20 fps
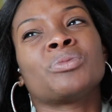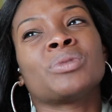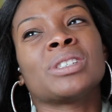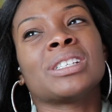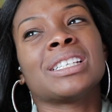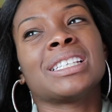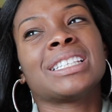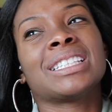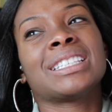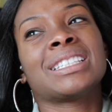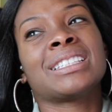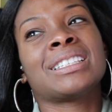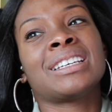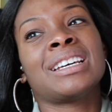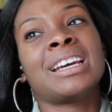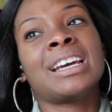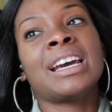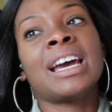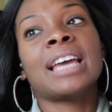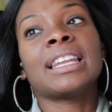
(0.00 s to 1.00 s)
was,
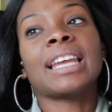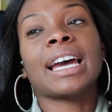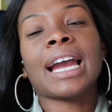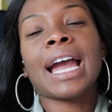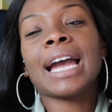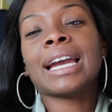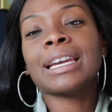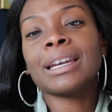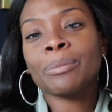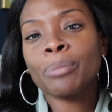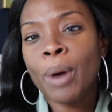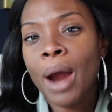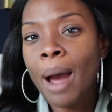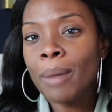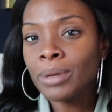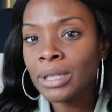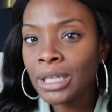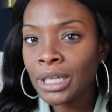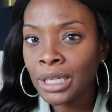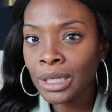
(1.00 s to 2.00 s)
like I could
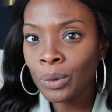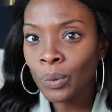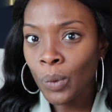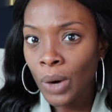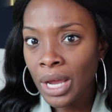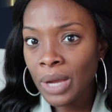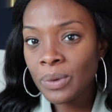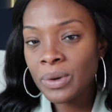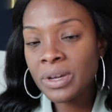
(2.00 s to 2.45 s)
probably get away